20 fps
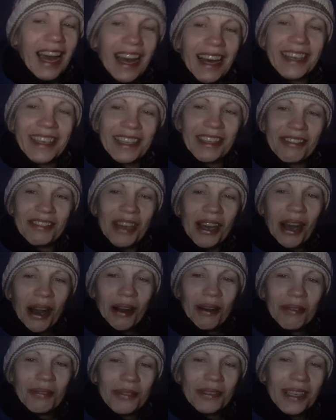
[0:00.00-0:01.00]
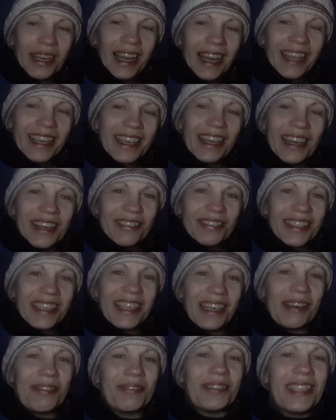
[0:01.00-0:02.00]
I give up. It can't be
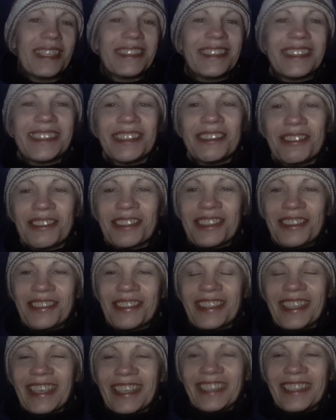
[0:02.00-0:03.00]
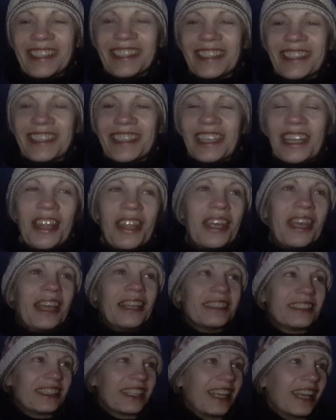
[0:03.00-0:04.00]
that bloody difficult, can it,
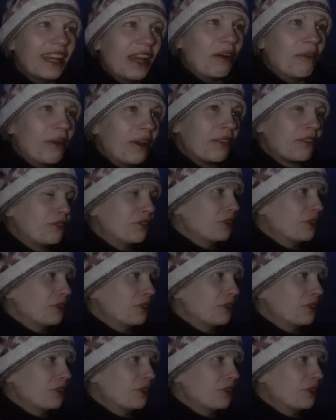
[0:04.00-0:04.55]
to get a weather